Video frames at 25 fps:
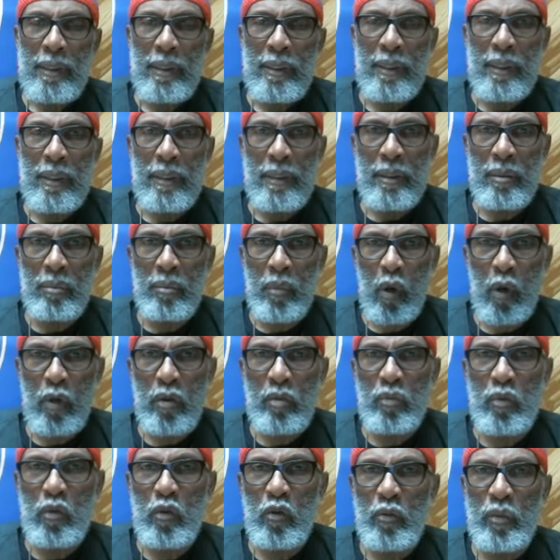the
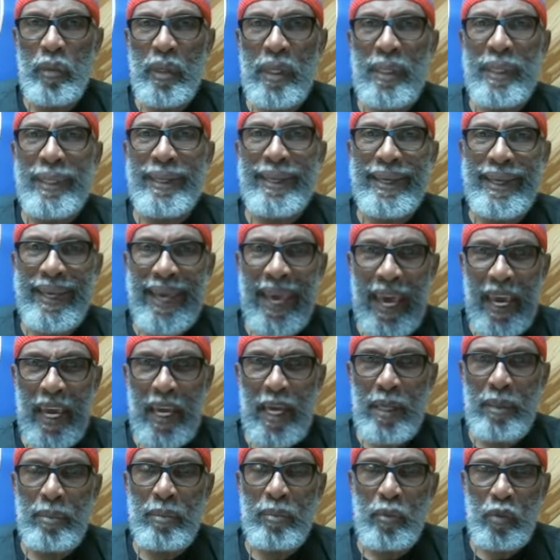Dimona movement
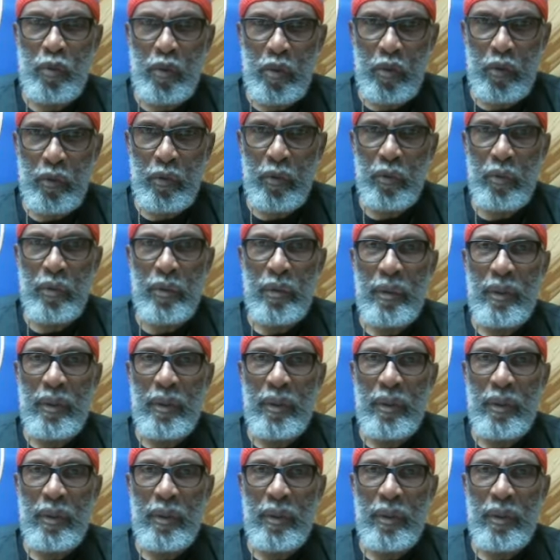came to